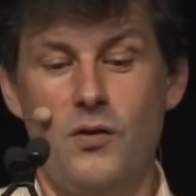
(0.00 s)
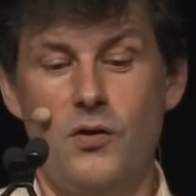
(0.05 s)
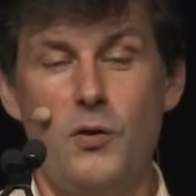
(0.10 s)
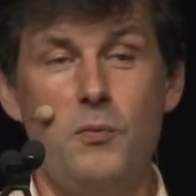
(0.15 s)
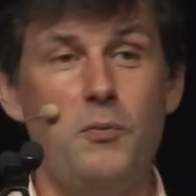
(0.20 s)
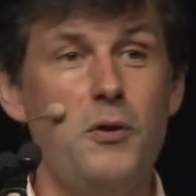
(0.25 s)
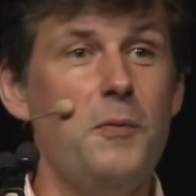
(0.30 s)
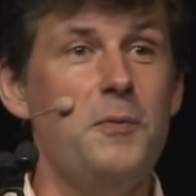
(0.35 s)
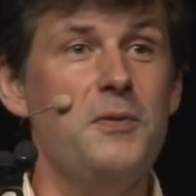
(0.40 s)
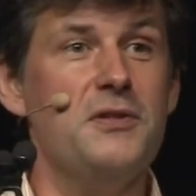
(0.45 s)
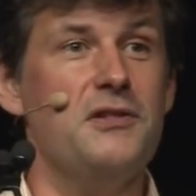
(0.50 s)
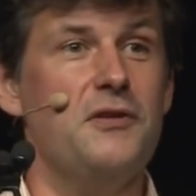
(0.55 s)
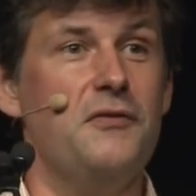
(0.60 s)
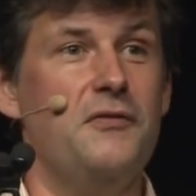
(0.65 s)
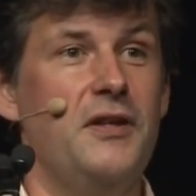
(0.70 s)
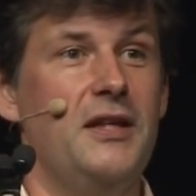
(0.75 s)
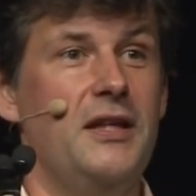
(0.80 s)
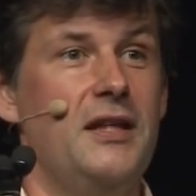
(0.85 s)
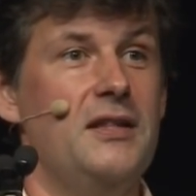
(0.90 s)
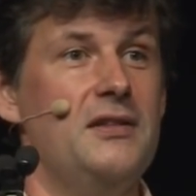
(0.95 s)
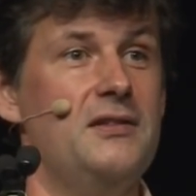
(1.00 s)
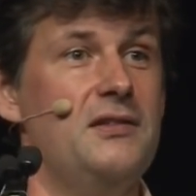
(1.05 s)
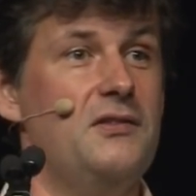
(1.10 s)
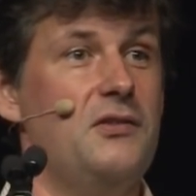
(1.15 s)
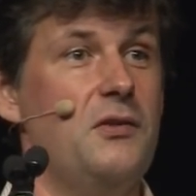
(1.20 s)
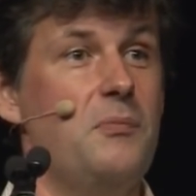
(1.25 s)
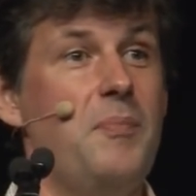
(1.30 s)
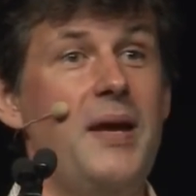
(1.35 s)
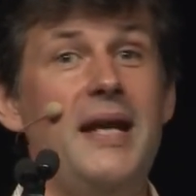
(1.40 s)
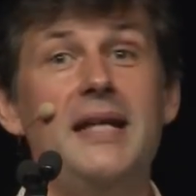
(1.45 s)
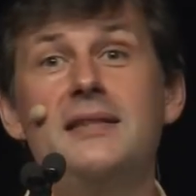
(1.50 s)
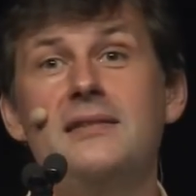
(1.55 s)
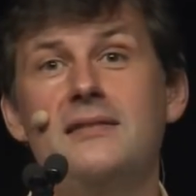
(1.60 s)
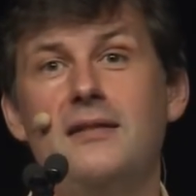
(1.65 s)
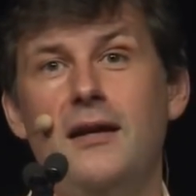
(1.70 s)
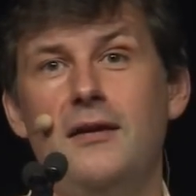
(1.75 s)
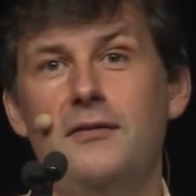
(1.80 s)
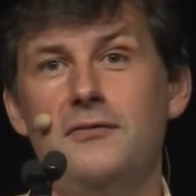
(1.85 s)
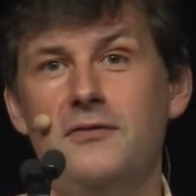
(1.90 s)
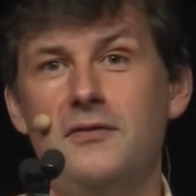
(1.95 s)
the purpose of it is to make
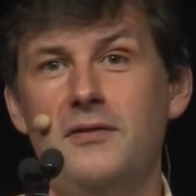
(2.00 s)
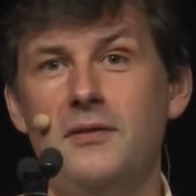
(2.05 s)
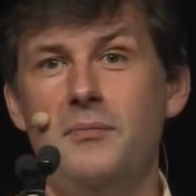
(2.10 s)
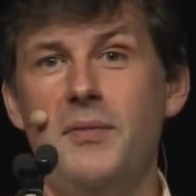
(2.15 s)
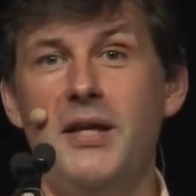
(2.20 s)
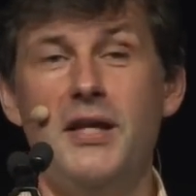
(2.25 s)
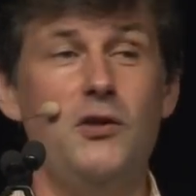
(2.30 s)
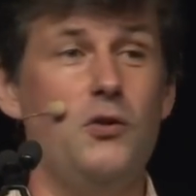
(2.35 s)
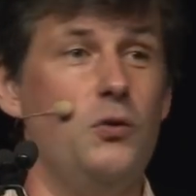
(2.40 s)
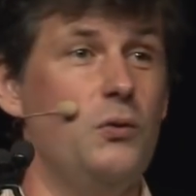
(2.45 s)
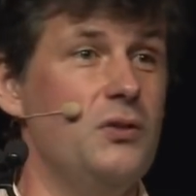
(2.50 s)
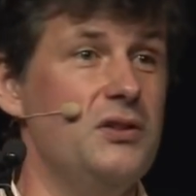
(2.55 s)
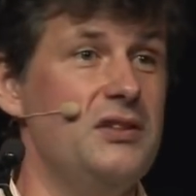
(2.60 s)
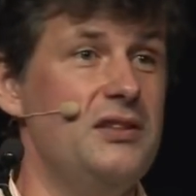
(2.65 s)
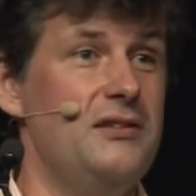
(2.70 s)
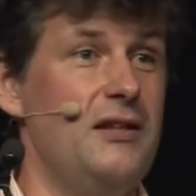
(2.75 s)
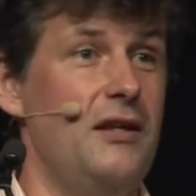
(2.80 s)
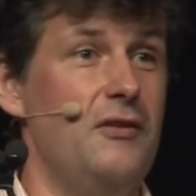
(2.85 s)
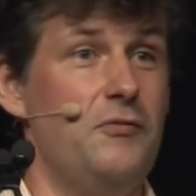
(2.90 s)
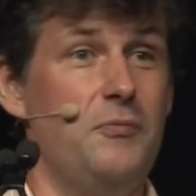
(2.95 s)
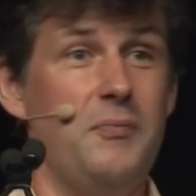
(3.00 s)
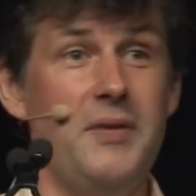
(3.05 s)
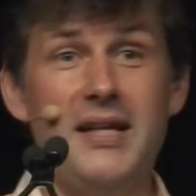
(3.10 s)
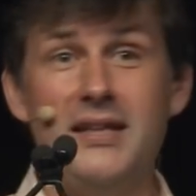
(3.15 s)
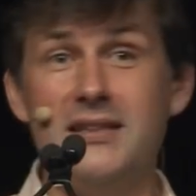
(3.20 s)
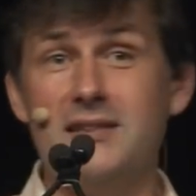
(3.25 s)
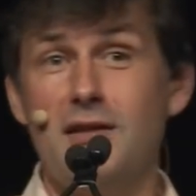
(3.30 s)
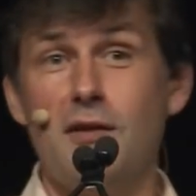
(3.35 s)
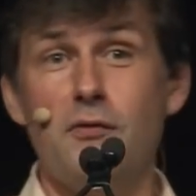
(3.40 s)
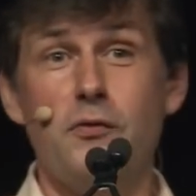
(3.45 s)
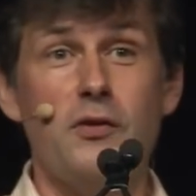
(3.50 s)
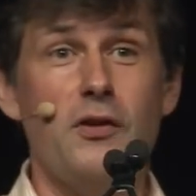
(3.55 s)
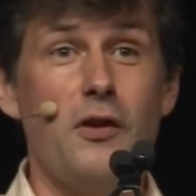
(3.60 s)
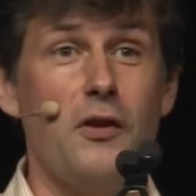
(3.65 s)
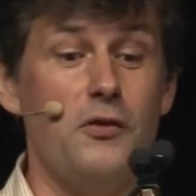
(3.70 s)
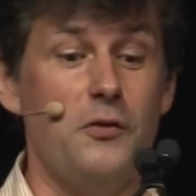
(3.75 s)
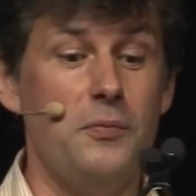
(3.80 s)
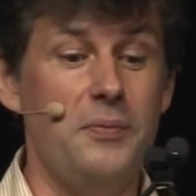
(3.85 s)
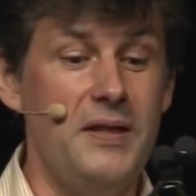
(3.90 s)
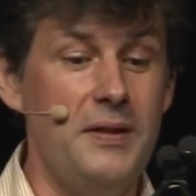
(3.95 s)
stuff, make cool stuff, make stuff with
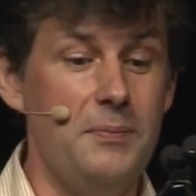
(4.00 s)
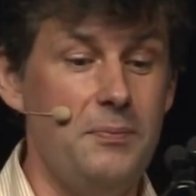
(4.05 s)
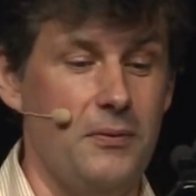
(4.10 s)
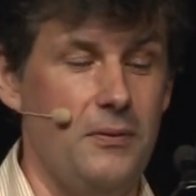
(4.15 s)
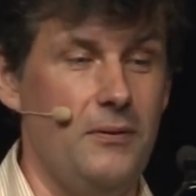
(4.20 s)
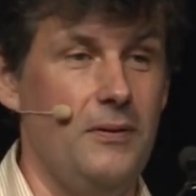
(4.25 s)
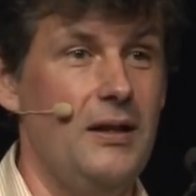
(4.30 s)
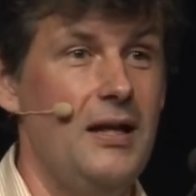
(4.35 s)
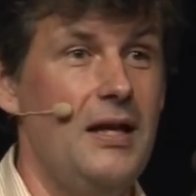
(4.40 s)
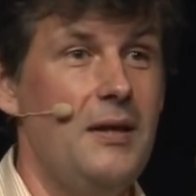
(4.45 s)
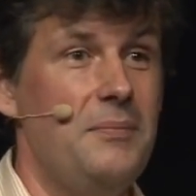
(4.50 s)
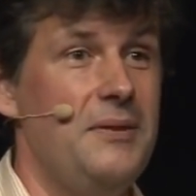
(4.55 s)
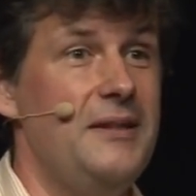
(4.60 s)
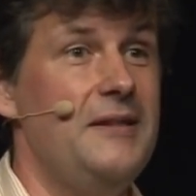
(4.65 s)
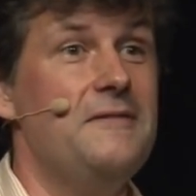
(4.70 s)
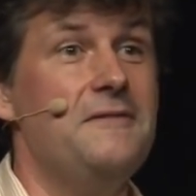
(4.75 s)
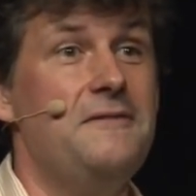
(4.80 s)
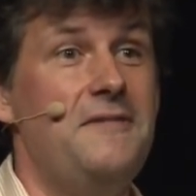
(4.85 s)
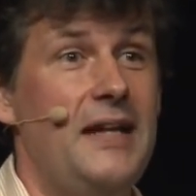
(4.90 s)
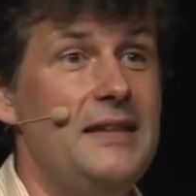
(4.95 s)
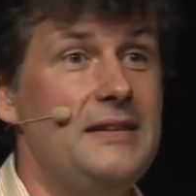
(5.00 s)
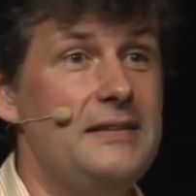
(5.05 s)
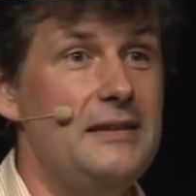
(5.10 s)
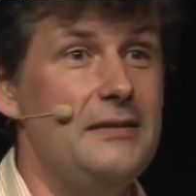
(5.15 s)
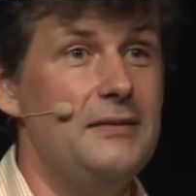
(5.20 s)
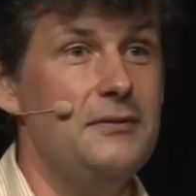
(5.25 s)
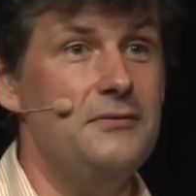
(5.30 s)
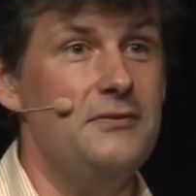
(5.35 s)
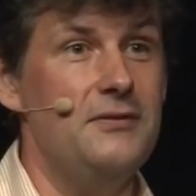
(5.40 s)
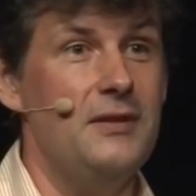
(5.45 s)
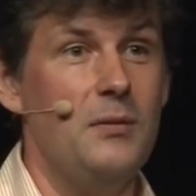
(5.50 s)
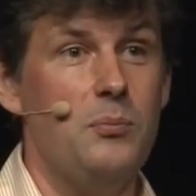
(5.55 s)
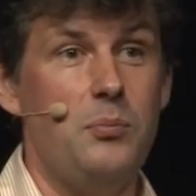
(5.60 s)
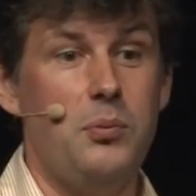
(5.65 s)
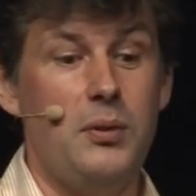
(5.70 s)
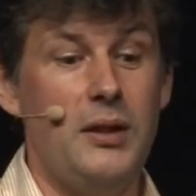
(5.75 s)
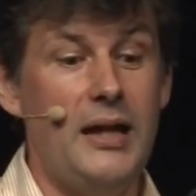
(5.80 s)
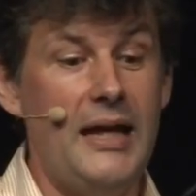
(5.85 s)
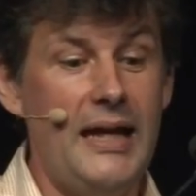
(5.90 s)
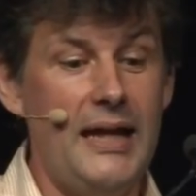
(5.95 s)
other people, be inventive,
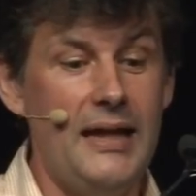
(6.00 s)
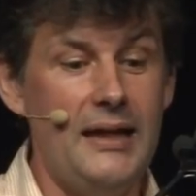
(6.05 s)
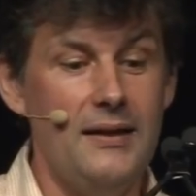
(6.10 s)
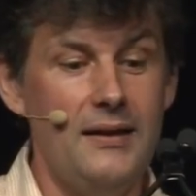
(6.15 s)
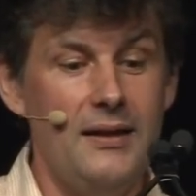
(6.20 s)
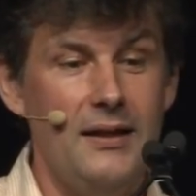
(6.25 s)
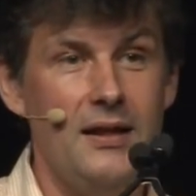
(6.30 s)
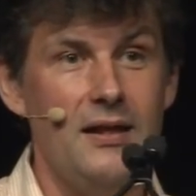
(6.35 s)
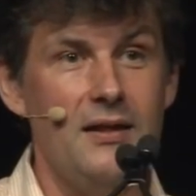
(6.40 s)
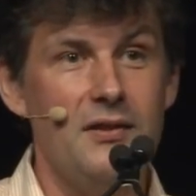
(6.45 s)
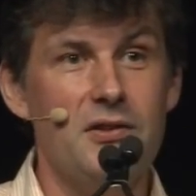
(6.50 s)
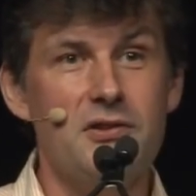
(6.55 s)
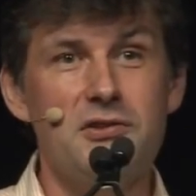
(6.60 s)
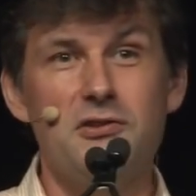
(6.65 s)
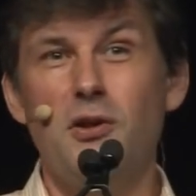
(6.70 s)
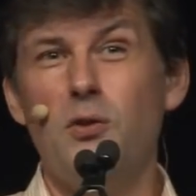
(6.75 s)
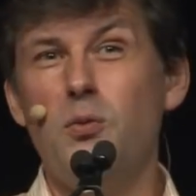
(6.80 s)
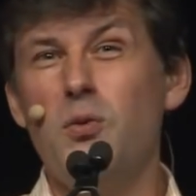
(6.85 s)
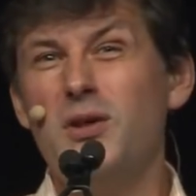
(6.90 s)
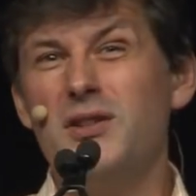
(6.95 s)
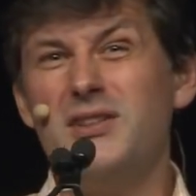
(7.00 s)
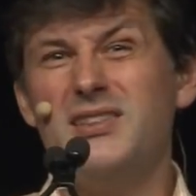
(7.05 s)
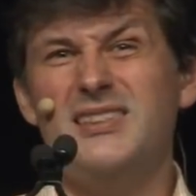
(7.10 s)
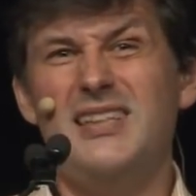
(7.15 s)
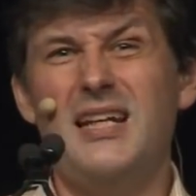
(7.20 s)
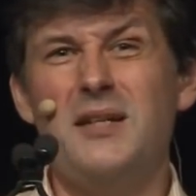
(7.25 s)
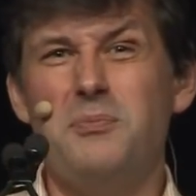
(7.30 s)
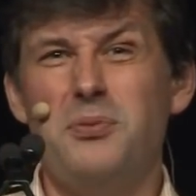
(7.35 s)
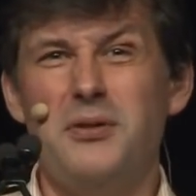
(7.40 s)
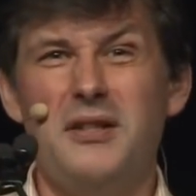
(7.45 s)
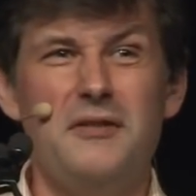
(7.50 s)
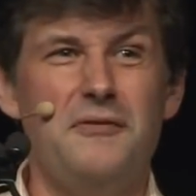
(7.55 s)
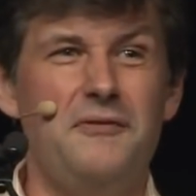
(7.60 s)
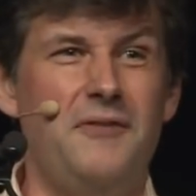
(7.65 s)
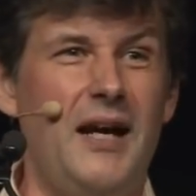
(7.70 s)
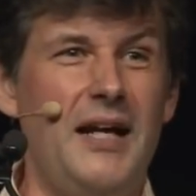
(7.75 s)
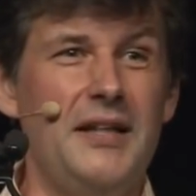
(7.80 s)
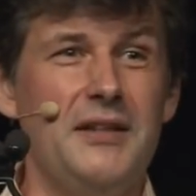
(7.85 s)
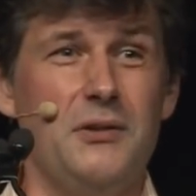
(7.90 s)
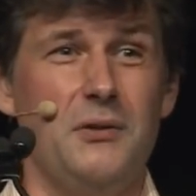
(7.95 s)
play. There's no real set
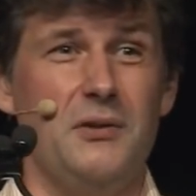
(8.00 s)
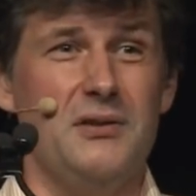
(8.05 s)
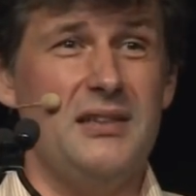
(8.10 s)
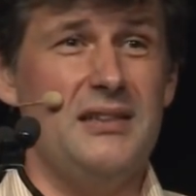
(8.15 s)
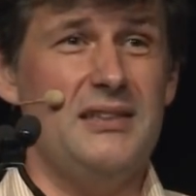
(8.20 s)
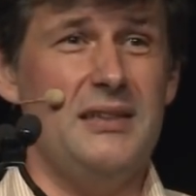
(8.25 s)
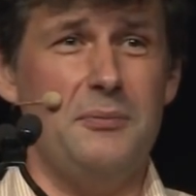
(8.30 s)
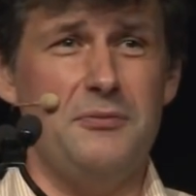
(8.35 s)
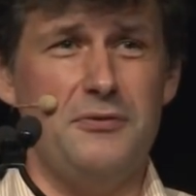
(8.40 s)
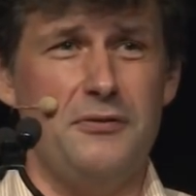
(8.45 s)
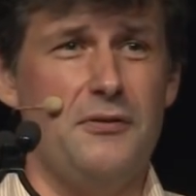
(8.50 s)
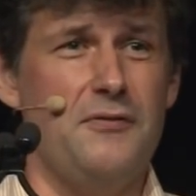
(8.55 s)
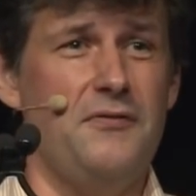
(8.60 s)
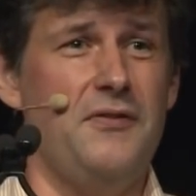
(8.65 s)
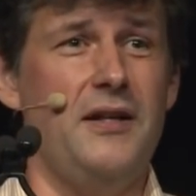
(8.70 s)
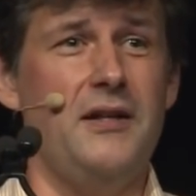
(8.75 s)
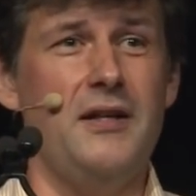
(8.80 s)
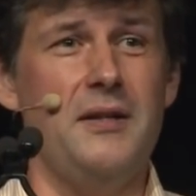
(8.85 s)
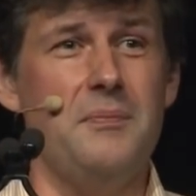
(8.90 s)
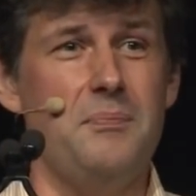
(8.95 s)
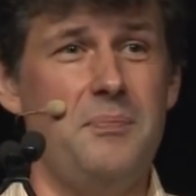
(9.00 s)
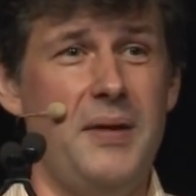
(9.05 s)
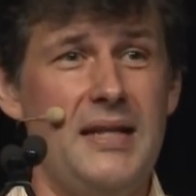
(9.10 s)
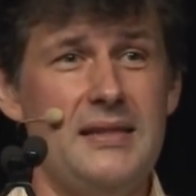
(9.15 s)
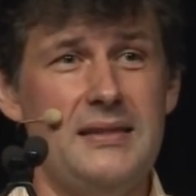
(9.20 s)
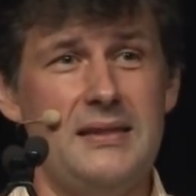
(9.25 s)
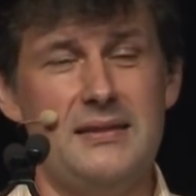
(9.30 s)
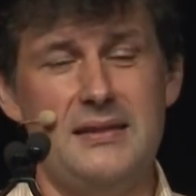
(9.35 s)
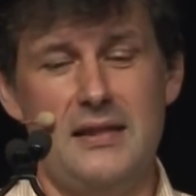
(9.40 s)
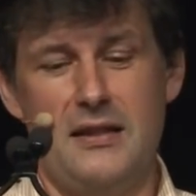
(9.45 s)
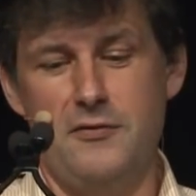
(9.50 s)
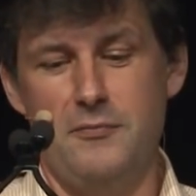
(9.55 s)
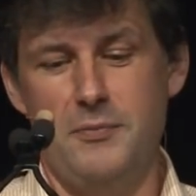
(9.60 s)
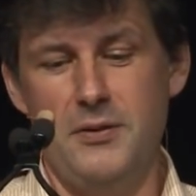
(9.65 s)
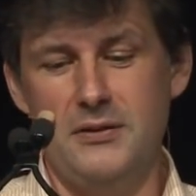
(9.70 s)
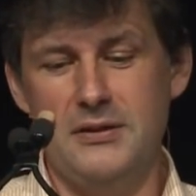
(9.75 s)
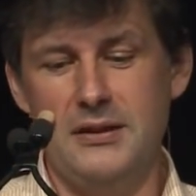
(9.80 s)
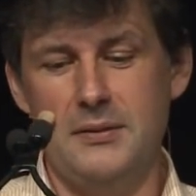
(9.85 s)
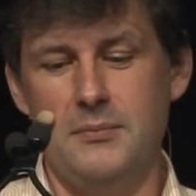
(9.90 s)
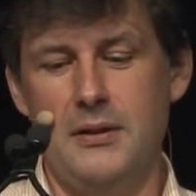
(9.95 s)
predefined goals except for a very basic set of
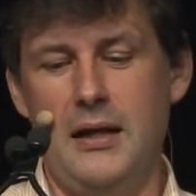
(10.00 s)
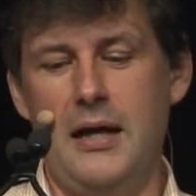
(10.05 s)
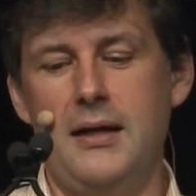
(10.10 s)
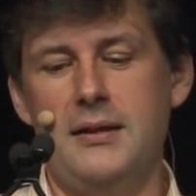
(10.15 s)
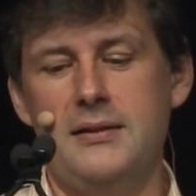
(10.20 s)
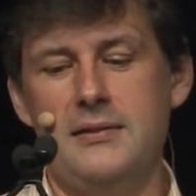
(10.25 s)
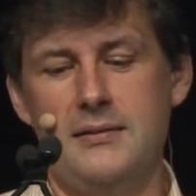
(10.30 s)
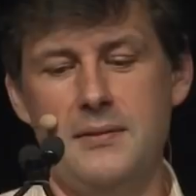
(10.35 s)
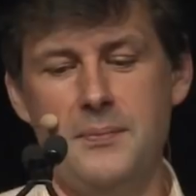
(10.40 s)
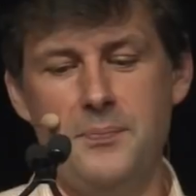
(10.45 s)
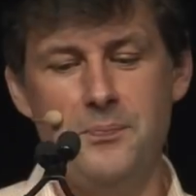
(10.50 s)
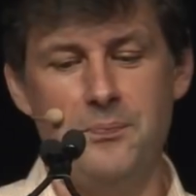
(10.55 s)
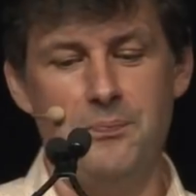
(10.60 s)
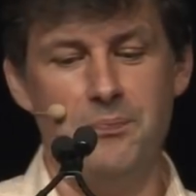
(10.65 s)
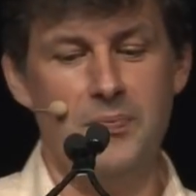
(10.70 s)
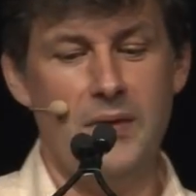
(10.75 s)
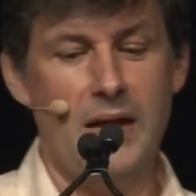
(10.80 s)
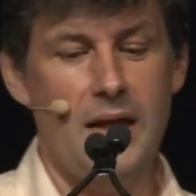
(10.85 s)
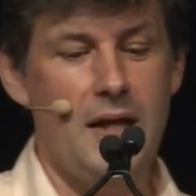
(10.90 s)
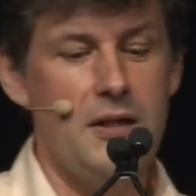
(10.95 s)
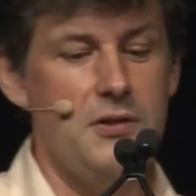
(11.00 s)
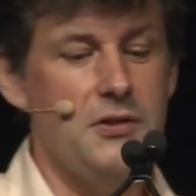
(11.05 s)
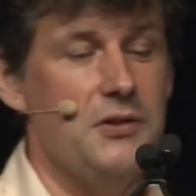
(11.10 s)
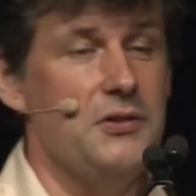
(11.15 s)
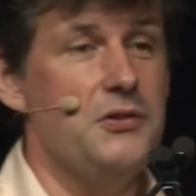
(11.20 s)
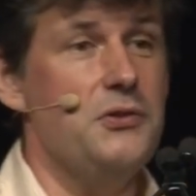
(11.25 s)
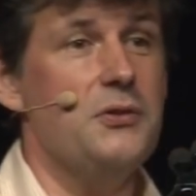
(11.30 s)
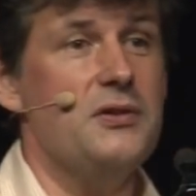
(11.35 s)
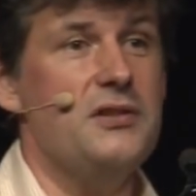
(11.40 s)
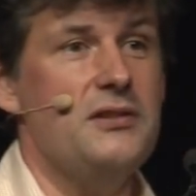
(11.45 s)
building blocks. And you can do